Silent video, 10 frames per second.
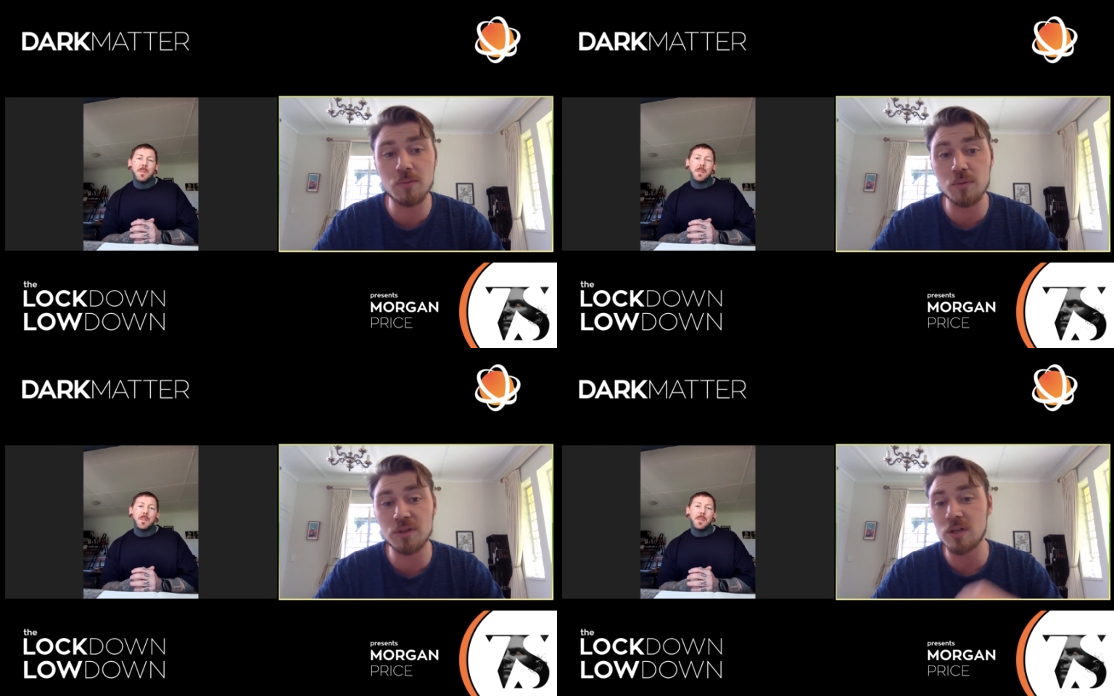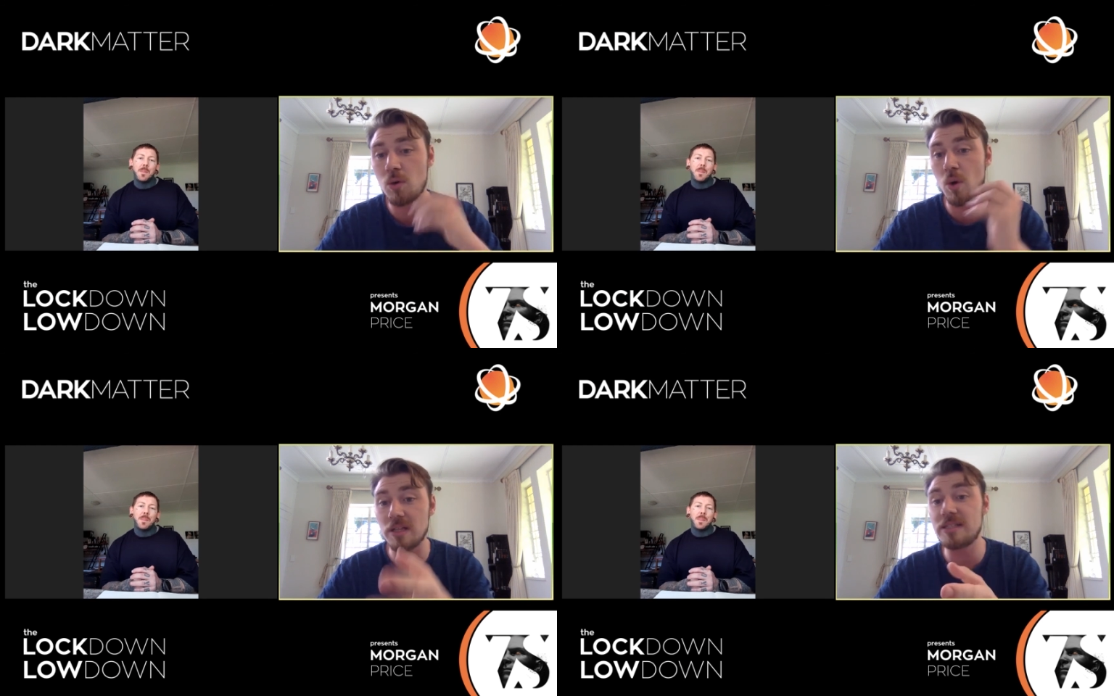with the
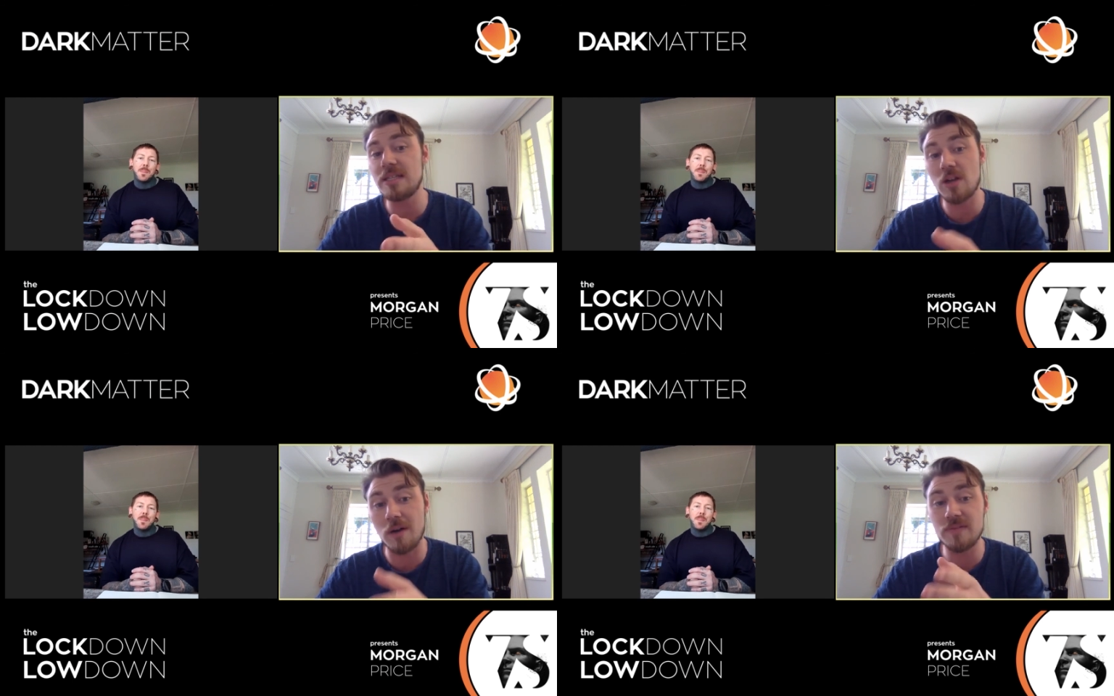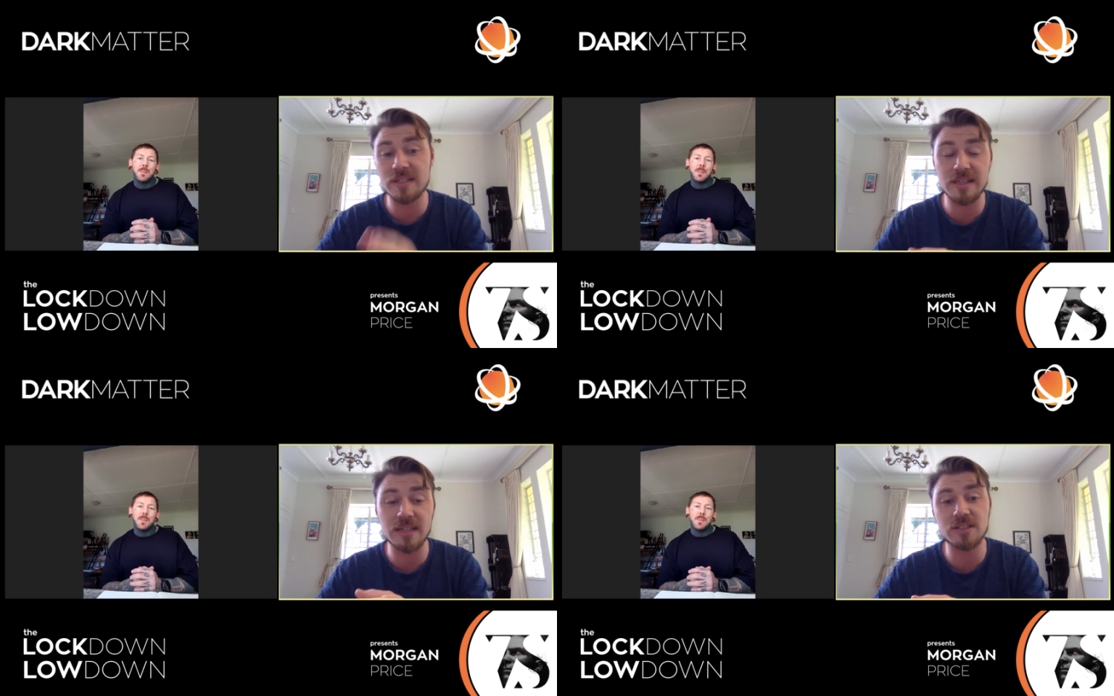quality
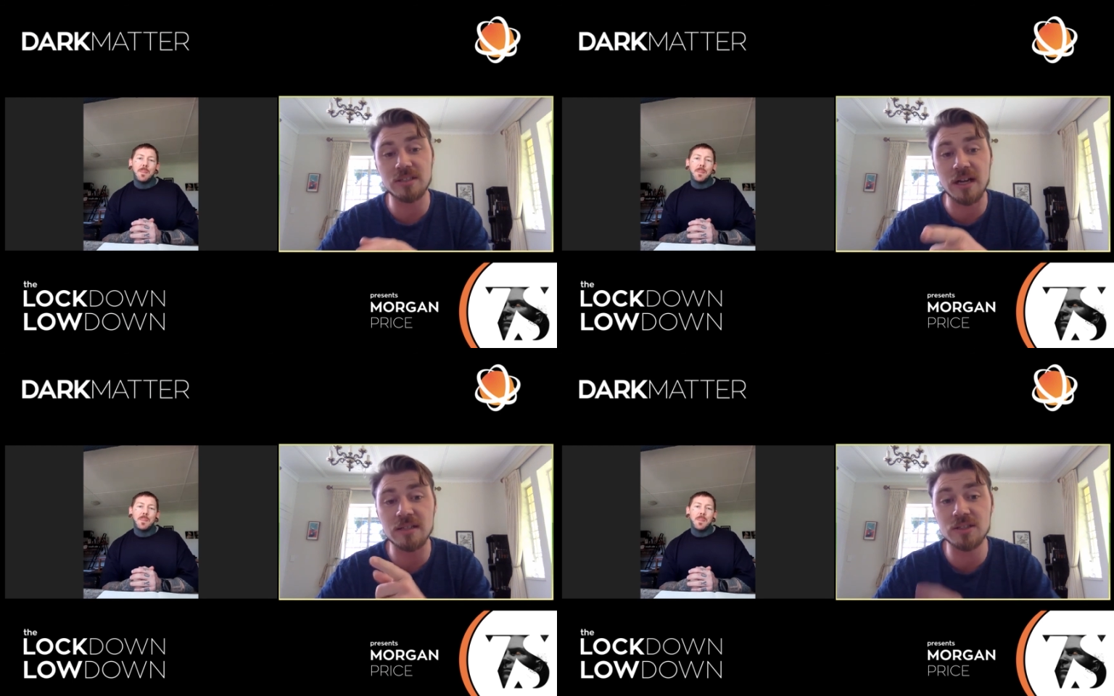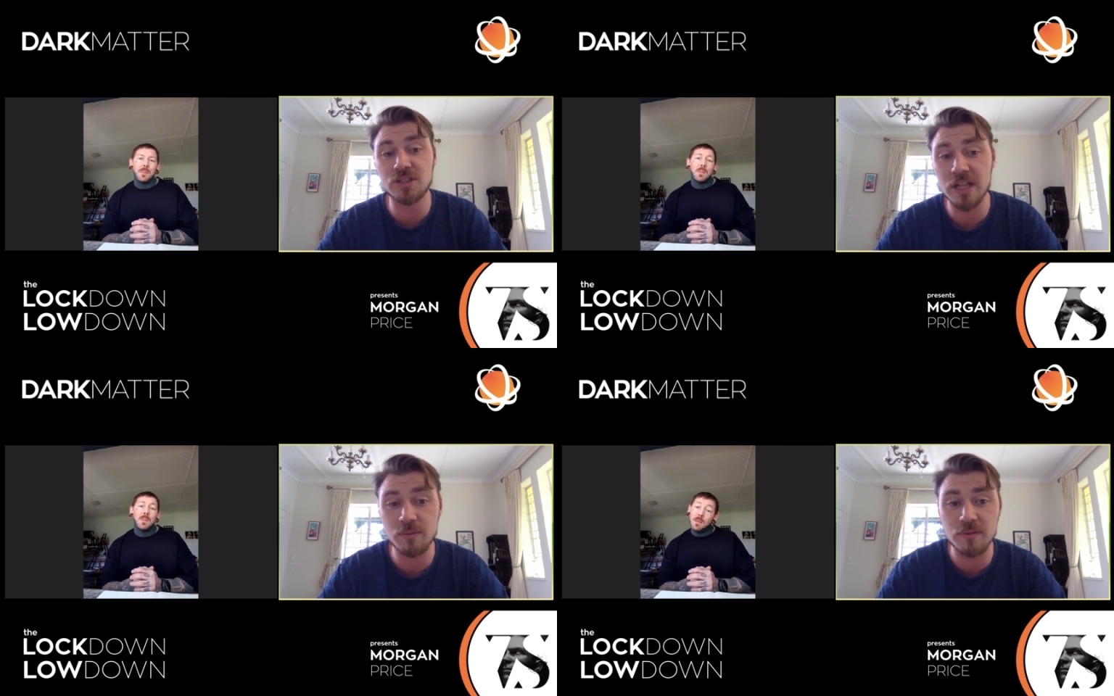conversation I just
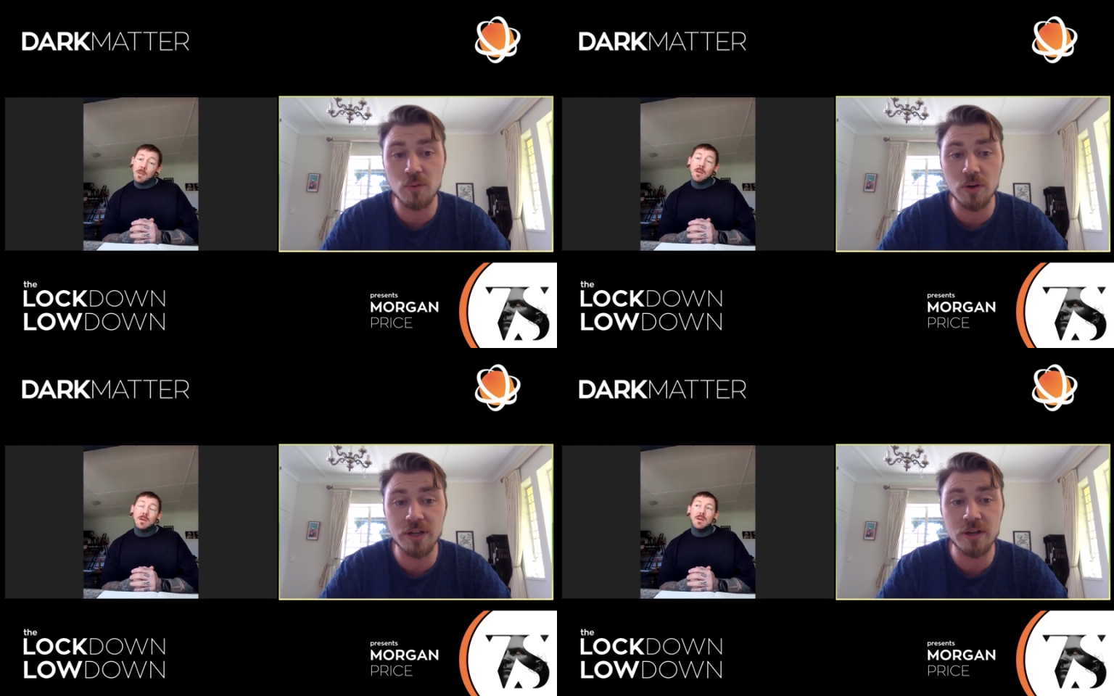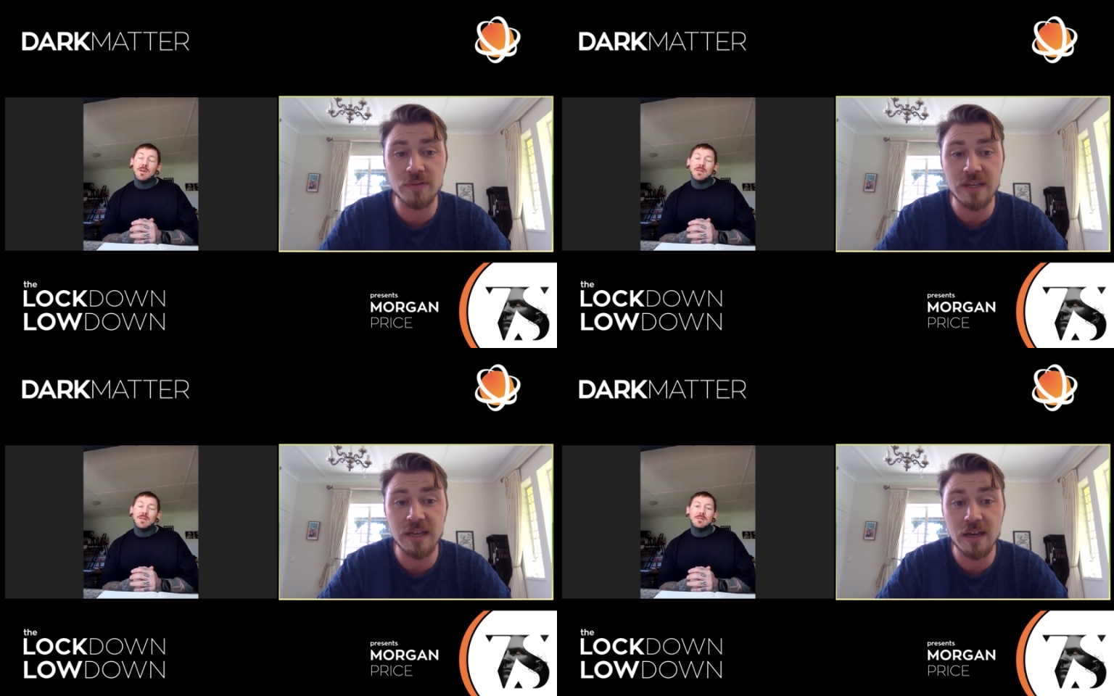shared with Morgan
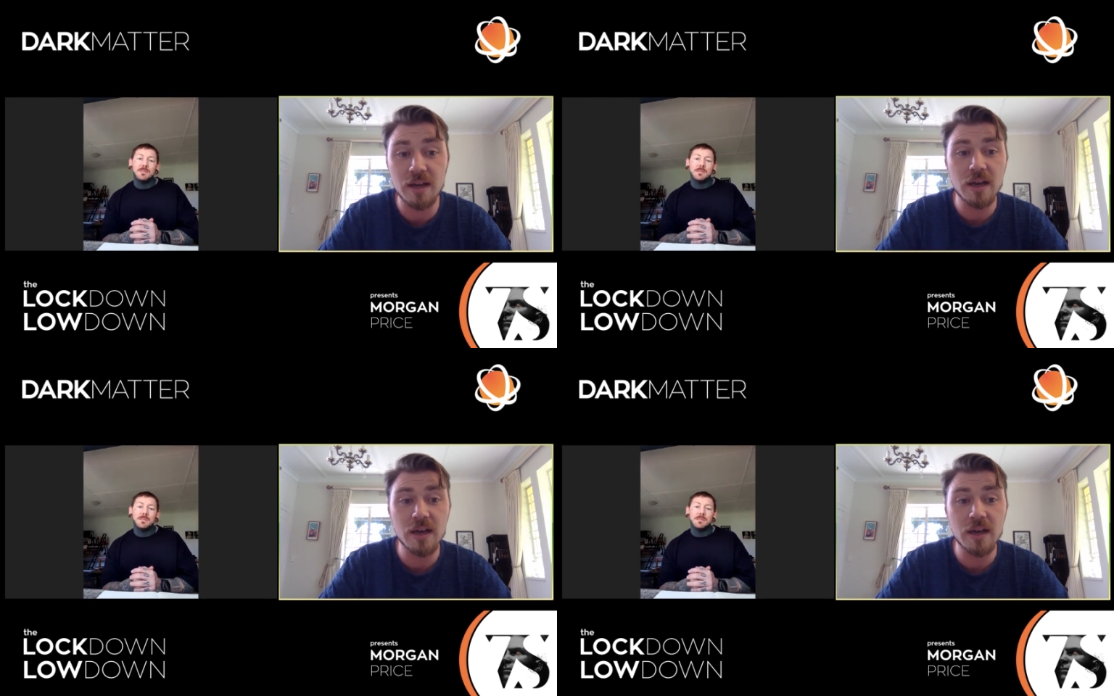over here.